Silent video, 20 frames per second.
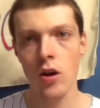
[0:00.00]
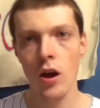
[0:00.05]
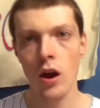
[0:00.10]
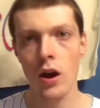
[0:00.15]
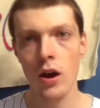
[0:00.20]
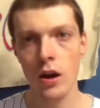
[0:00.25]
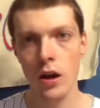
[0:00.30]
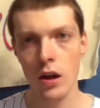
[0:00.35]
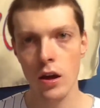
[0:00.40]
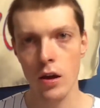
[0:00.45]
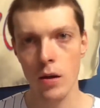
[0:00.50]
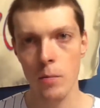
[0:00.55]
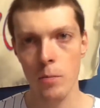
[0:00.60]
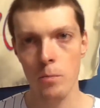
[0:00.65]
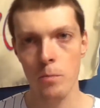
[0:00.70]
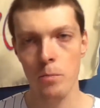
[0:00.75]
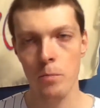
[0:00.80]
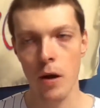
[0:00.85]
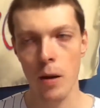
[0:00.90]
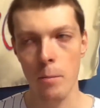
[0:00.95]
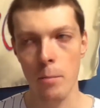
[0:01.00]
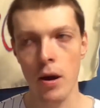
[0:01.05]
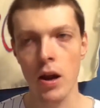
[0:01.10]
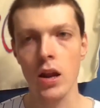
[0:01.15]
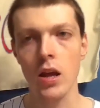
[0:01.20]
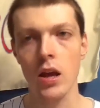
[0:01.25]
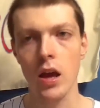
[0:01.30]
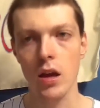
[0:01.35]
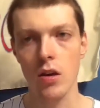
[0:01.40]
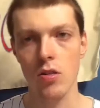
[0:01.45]

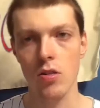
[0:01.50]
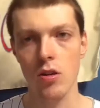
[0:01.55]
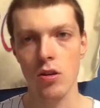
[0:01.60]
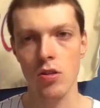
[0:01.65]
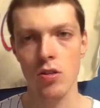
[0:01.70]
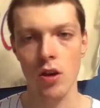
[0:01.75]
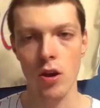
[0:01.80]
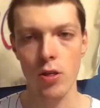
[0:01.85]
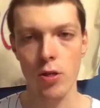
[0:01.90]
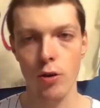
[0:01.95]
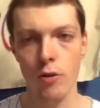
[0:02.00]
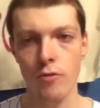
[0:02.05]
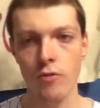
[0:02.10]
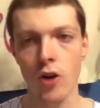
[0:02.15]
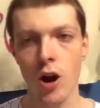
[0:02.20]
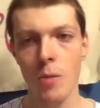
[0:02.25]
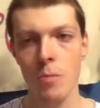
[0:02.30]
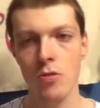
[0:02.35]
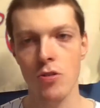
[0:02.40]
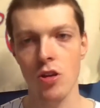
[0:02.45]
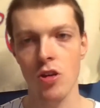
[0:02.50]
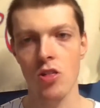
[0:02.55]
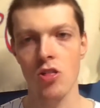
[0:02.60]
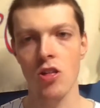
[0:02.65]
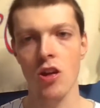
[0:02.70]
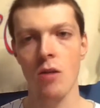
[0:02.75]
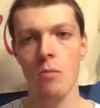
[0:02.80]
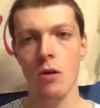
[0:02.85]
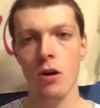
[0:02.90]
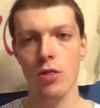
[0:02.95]
Budding aces in their farm
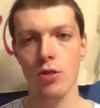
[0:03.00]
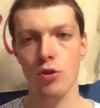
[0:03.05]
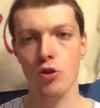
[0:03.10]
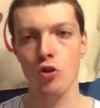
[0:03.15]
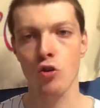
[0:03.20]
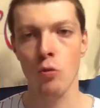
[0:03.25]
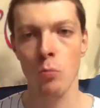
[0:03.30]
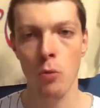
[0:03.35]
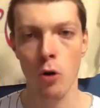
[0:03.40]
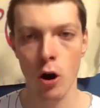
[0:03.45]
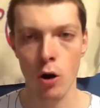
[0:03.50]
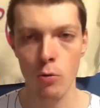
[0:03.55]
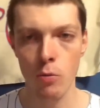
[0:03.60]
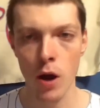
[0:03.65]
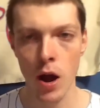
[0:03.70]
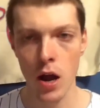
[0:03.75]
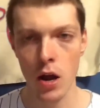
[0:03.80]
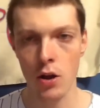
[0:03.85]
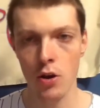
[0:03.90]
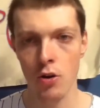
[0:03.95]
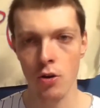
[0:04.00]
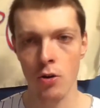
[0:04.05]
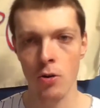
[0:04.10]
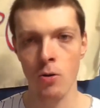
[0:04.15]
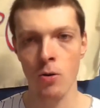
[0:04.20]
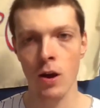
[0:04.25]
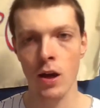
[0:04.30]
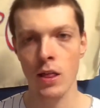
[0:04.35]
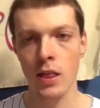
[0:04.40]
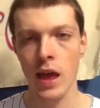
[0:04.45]
system with Kumar
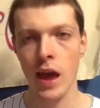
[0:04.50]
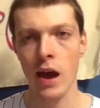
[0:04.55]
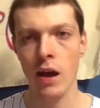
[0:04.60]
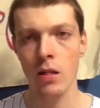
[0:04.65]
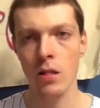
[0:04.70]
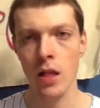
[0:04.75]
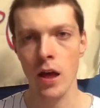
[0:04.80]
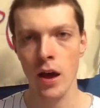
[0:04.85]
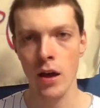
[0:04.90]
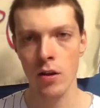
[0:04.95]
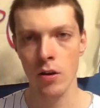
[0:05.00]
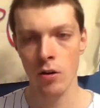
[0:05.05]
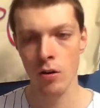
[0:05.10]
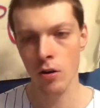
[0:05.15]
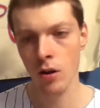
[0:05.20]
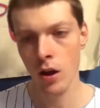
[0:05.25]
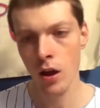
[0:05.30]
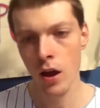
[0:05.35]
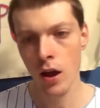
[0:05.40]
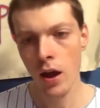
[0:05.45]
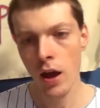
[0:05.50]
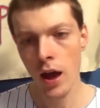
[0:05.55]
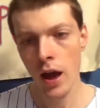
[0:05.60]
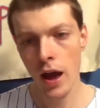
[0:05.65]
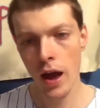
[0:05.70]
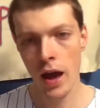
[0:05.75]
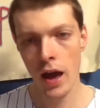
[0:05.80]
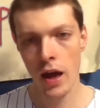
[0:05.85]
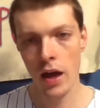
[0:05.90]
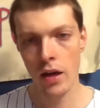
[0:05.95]
Rocker and Al Leiter,
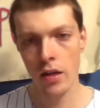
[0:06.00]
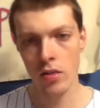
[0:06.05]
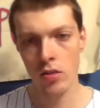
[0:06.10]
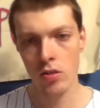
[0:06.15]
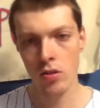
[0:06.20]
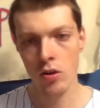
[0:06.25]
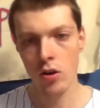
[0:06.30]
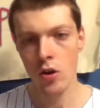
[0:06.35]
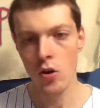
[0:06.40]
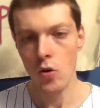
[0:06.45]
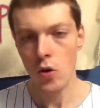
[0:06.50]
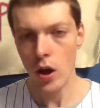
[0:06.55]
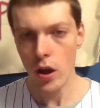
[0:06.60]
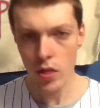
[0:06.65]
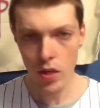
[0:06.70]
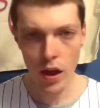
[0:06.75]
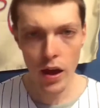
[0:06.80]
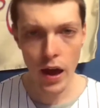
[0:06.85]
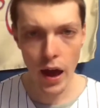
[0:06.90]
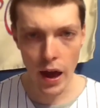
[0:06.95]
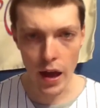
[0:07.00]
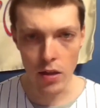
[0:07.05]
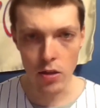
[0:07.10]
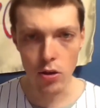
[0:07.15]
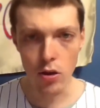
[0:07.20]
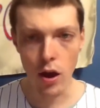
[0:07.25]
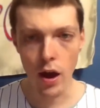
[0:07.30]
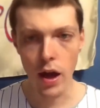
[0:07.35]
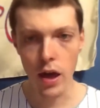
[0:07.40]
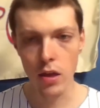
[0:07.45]
and
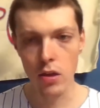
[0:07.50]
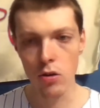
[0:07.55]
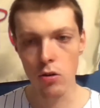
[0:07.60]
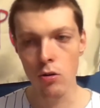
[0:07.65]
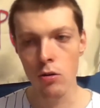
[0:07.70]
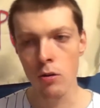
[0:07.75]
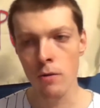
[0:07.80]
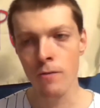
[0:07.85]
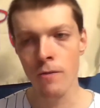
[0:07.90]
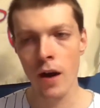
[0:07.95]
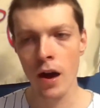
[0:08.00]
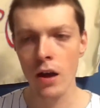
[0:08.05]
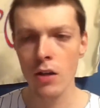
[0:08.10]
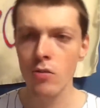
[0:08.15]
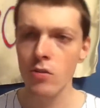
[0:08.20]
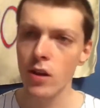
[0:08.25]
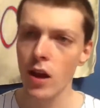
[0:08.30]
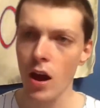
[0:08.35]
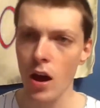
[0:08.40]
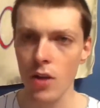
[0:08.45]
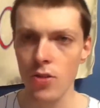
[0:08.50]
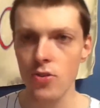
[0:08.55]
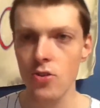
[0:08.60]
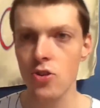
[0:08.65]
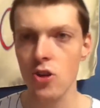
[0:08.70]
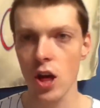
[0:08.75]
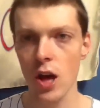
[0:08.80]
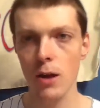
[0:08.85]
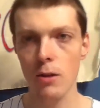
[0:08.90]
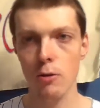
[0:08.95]
you factor in a healthy
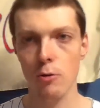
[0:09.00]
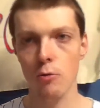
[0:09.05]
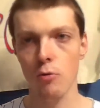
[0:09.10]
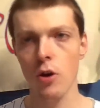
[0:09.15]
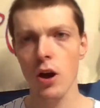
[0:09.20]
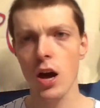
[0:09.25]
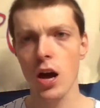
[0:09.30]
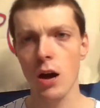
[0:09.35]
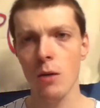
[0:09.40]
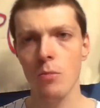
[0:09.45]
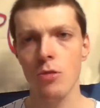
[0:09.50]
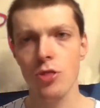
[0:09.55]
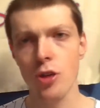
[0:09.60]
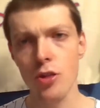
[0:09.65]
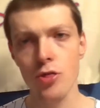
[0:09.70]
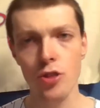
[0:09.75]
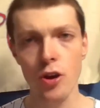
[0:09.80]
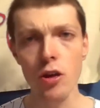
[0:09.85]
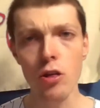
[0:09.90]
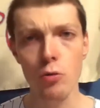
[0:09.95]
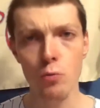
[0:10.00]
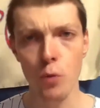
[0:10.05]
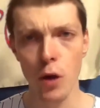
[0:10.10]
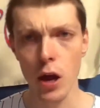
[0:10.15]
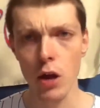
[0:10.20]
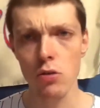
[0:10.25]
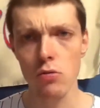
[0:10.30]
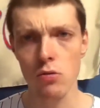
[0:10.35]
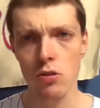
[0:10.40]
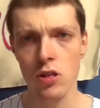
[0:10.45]
Jacob deGrom. This
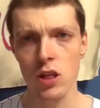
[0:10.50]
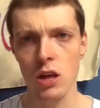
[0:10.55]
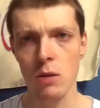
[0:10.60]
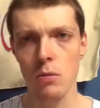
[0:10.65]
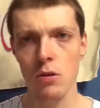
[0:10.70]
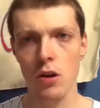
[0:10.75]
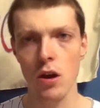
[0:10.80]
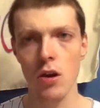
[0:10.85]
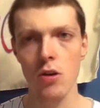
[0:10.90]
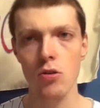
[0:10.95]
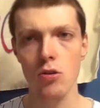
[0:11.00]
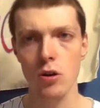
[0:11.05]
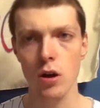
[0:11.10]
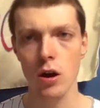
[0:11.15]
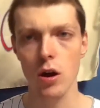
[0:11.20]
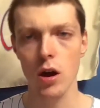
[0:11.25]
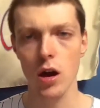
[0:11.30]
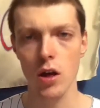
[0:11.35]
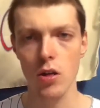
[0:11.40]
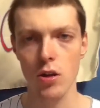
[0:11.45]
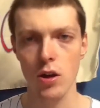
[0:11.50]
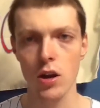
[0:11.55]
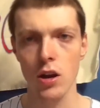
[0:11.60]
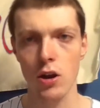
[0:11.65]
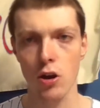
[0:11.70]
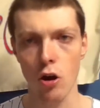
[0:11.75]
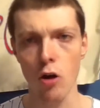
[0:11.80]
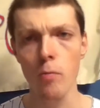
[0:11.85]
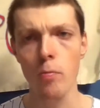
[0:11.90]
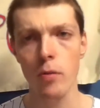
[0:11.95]
Rangers team is going to
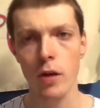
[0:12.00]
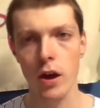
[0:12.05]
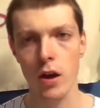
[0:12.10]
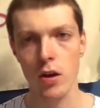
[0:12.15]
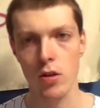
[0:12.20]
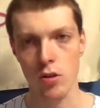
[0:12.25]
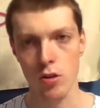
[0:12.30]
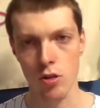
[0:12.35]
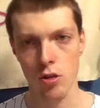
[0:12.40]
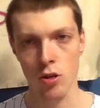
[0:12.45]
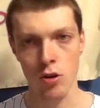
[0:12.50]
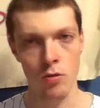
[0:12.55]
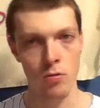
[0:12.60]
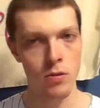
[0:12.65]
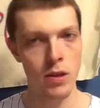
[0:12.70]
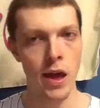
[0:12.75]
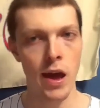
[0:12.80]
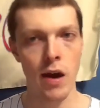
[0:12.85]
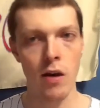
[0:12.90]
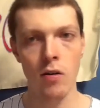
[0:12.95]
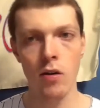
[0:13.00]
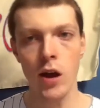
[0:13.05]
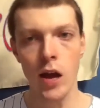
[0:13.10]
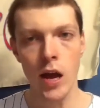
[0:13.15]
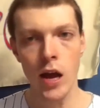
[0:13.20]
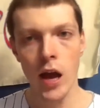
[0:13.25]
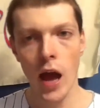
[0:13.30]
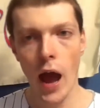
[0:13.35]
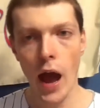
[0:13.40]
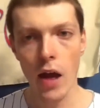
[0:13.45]
go places soon. Now,
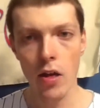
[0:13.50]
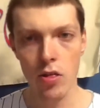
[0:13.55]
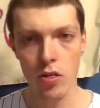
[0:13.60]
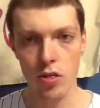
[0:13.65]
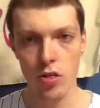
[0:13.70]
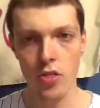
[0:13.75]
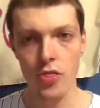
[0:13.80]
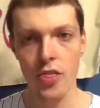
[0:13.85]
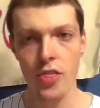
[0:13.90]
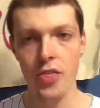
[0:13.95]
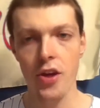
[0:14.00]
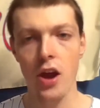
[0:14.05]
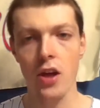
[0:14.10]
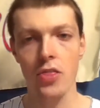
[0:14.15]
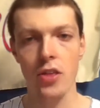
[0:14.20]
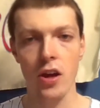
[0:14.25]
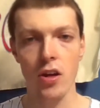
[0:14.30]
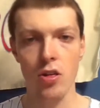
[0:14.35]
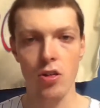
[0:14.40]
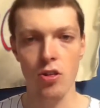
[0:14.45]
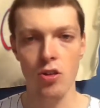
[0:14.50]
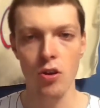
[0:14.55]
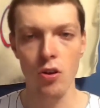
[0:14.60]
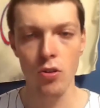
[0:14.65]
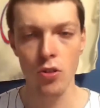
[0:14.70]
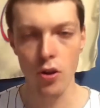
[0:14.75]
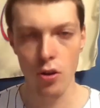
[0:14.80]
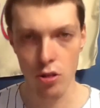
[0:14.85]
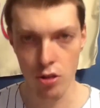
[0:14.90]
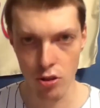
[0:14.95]
they
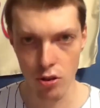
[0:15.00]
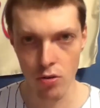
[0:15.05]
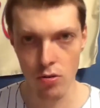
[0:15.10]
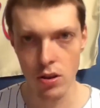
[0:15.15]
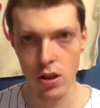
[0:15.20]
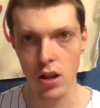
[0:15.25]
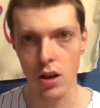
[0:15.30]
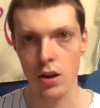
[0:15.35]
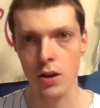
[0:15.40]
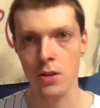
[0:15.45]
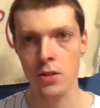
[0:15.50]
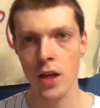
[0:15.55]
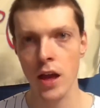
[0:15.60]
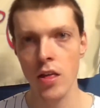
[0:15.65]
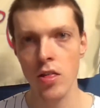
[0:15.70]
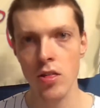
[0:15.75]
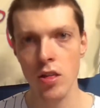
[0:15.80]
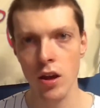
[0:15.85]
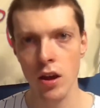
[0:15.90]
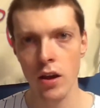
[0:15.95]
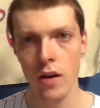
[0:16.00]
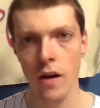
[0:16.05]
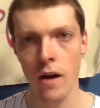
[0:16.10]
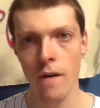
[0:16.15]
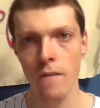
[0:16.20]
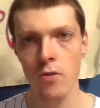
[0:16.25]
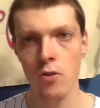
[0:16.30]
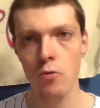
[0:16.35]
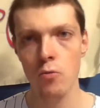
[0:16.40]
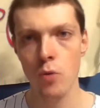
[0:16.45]
still need a cleansing
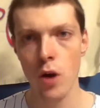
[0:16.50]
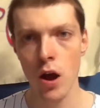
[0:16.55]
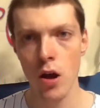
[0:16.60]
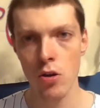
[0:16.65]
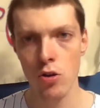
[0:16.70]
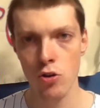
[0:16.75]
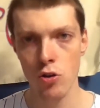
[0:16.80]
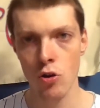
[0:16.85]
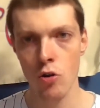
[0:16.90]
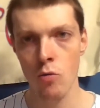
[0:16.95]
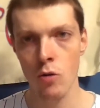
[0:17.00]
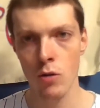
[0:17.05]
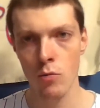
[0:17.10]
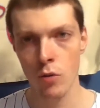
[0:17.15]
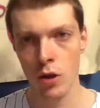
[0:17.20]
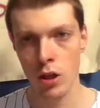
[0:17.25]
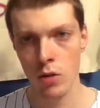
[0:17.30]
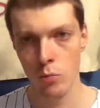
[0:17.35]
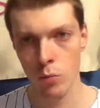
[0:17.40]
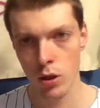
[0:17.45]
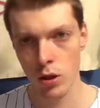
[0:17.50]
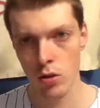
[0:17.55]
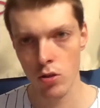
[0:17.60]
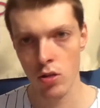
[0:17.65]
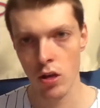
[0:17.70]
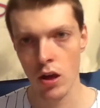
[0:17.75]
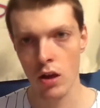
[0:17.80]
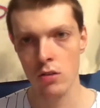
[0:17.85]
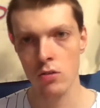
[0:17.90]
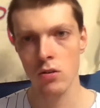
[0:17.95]
of the roster when you
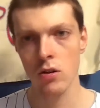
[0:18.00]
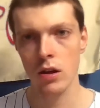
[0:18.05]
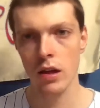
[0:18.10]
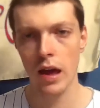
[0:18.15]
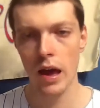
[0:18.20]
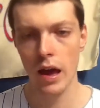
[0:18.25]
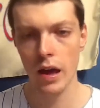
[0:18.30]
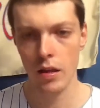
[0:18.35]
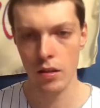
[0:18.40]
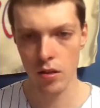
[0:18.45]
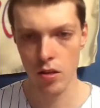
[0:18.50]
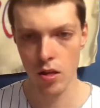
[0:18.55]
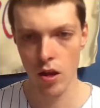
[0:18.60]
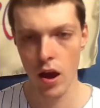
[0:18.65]
take a look at